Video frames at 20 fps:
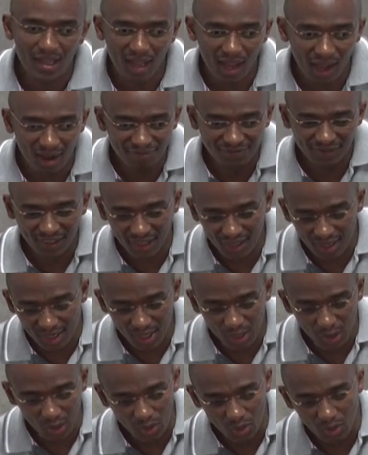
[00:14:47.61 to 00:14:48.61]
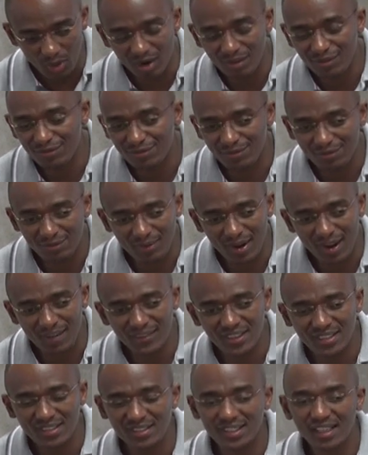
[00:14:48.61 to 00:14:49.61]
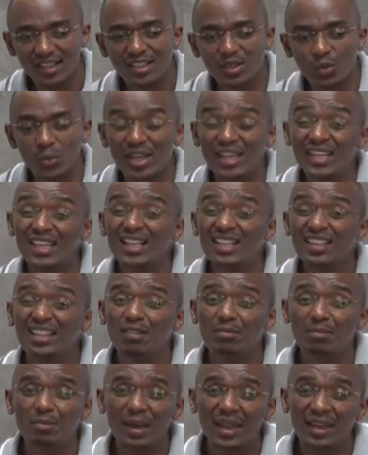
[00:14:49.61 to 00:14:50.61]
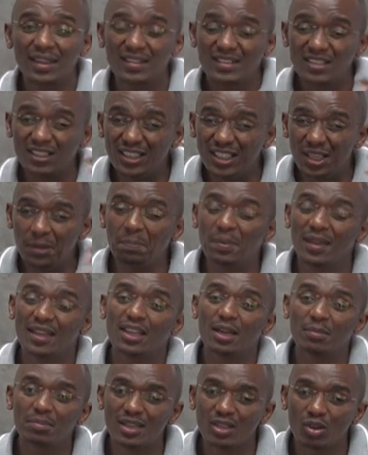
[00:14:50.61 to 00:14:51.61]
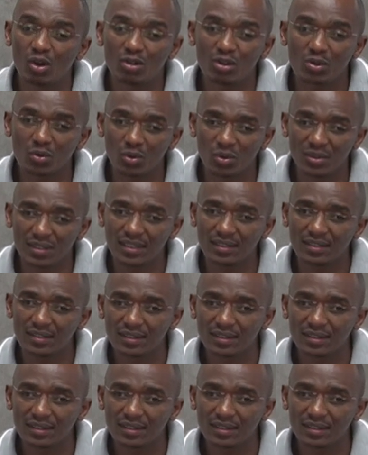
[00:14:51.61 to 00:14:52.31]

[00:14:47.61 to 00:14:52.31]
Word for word: After you have harvested, we kill them by just dipping them in hot water.